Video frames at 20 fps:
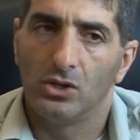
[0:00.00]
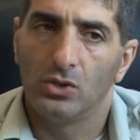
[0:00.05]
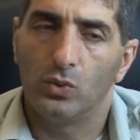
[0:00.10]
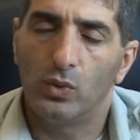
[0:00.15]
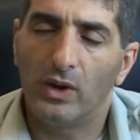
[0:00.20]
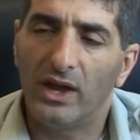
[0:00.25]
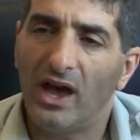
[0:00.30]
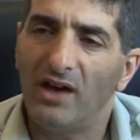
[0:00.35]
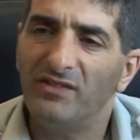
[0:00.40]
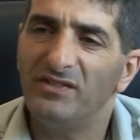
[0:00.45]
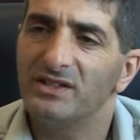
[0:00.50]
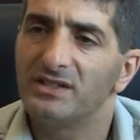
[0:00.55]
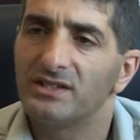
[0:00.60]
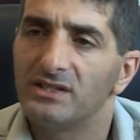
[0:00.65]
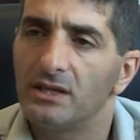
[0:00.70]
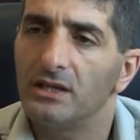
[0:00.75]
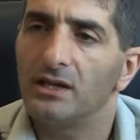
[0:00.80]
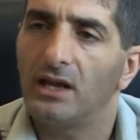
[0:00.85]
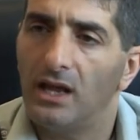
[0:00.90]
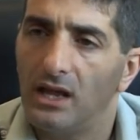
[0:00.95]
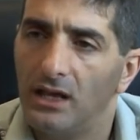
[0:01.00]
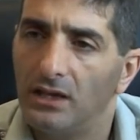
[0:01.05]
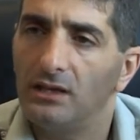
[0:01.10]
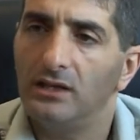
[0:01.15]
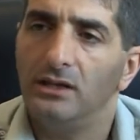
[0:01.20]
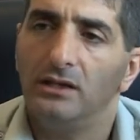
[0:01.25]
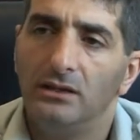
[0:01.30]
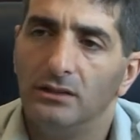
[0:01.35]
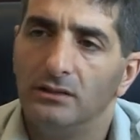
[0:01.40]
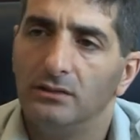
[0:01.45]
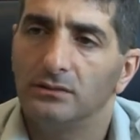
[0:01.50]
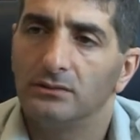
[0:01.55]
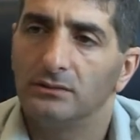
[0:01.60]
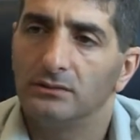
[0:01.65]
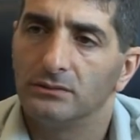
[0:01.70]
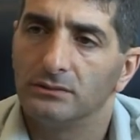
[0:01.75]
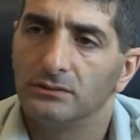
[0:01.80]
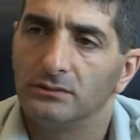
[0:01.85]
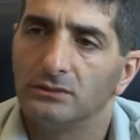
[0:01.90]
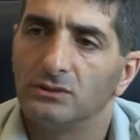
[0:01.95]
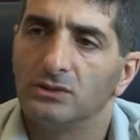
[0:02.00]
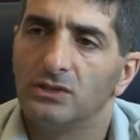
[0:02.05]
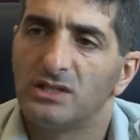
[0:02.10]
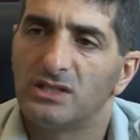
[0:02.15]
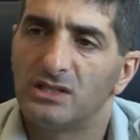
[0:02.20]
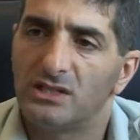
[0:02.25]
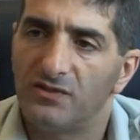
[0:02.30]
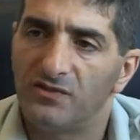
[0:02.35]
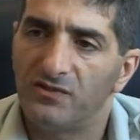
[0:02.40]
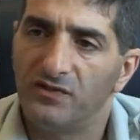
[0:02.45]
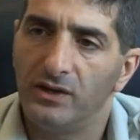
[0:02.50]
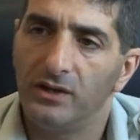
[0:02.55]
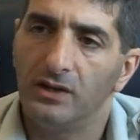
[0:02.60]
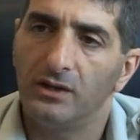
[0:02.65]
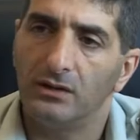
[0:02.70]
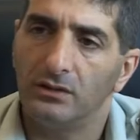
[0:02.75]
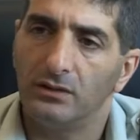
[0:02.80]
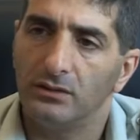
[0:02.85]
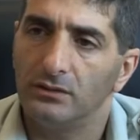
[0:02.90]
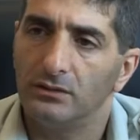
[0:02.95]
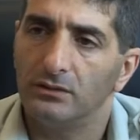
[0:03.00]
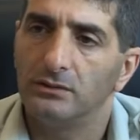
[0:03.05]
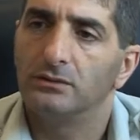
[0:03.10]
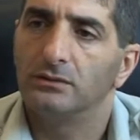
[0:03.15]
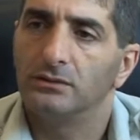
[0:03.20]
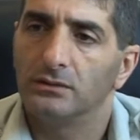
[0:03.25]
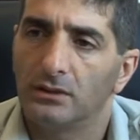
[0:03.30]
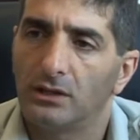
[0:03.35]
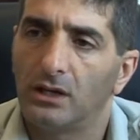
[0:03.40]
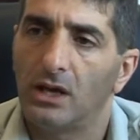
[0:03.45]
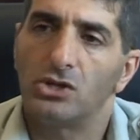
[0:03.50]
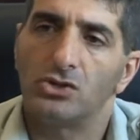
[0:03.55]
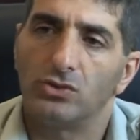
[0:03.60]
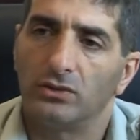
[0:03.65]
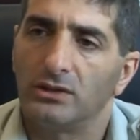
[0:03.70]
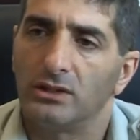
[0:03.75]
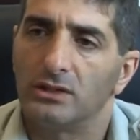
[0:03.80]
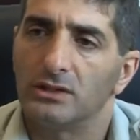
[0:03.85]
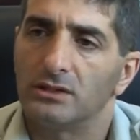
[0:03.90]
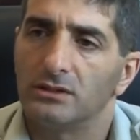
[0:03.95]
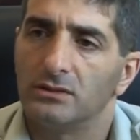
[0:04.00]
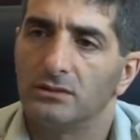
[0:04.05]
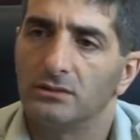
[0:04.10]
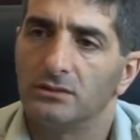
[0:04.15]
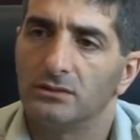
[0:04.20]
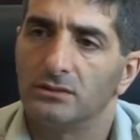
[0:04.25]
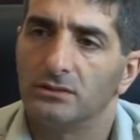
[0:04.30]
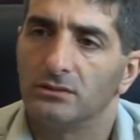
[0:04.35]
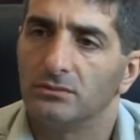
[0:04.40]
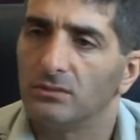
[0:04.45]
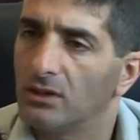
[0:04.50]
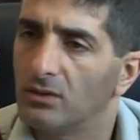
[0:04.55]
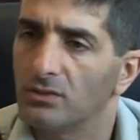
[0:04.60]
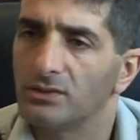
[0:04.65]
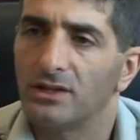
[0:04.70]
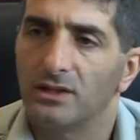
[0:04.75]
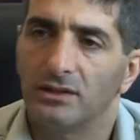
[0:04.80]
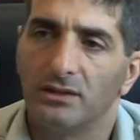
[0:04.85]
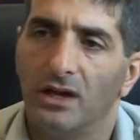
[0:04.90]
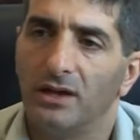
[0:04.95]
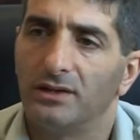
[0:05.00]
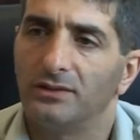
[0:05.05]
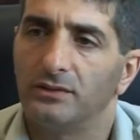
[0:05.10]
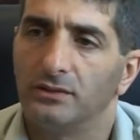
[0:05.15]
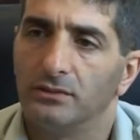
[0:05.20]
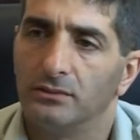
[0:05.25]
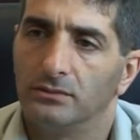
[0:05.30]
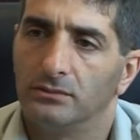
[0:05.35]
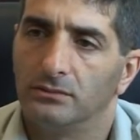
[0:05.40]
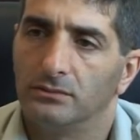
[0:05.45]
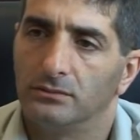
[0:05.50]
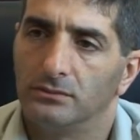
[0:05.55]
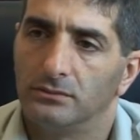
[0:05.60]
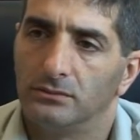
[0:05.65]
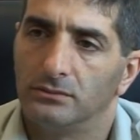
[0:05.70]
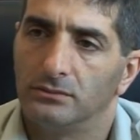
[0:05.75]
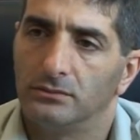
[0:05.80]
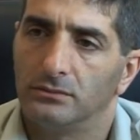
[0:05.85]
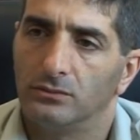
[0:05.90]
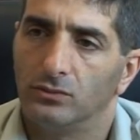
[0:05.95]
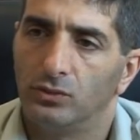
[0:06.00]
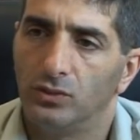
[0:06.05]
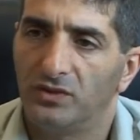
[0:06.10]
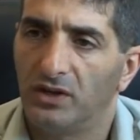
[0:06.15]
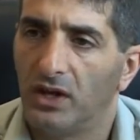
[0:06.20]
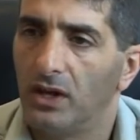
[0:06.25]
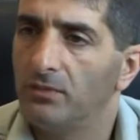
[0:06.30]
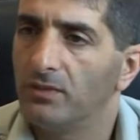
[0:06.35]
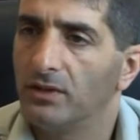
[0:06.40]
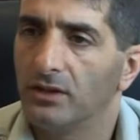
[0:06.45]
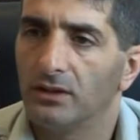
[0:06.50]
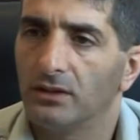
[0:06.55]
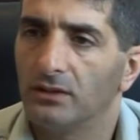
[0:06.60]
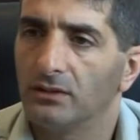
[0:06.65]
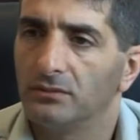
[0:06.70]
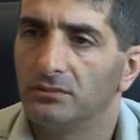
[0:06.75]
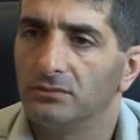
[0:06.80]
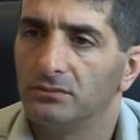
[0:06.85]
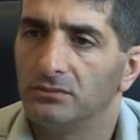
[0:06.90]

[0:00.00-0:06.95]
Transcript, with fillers: we haven't seen any severe casualties because they died. We came there